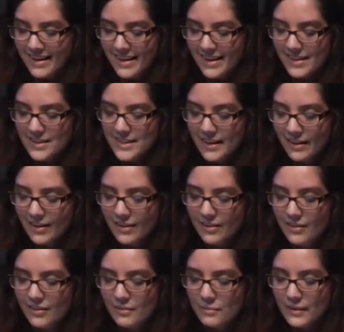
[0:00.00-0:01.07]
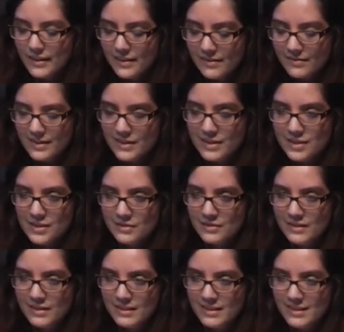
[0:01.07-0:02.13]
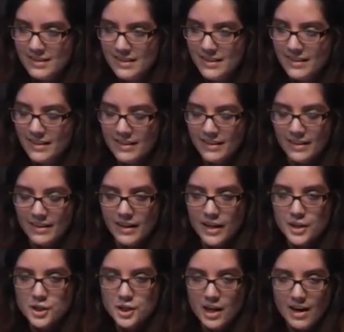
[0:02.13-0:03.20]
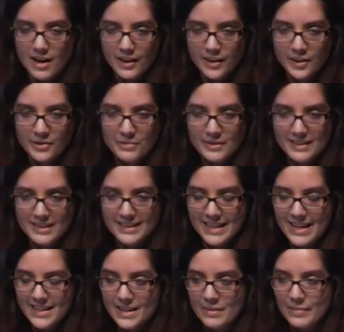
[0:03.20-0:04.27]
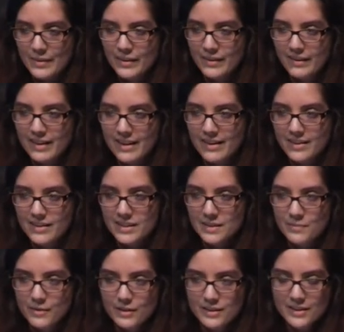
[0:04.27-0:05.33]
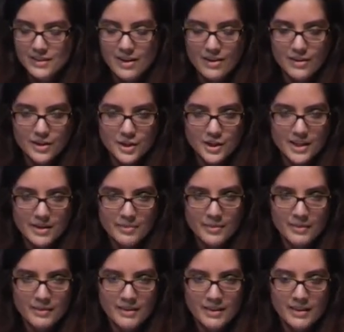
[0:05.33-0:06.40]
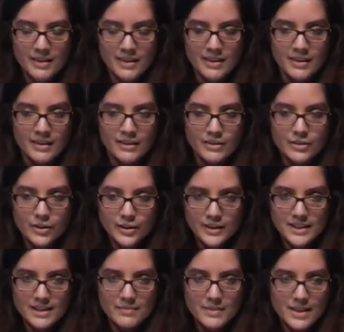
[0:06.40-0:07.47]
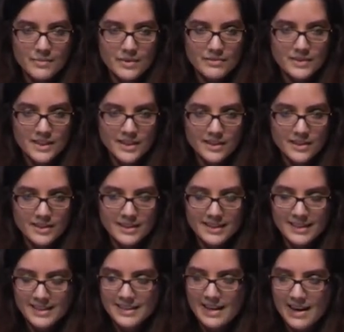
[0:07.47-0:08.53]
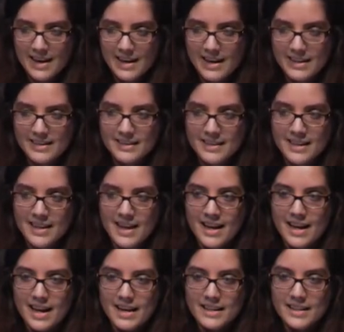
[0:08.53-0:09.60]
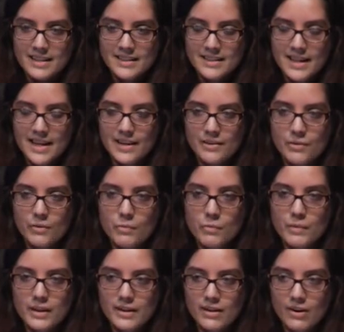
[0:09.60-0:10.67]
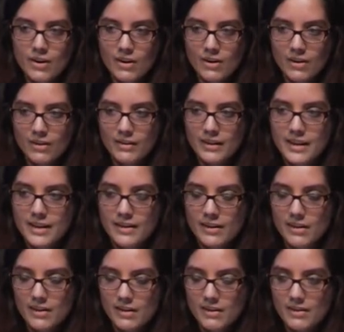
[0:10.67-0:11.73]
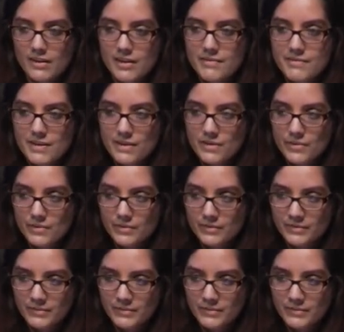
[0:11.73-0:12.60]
until one of the students, a jock who was attending Berkeley on a sports scholarship, looked at me with tears in his eyes and he said, We are all in awe of you.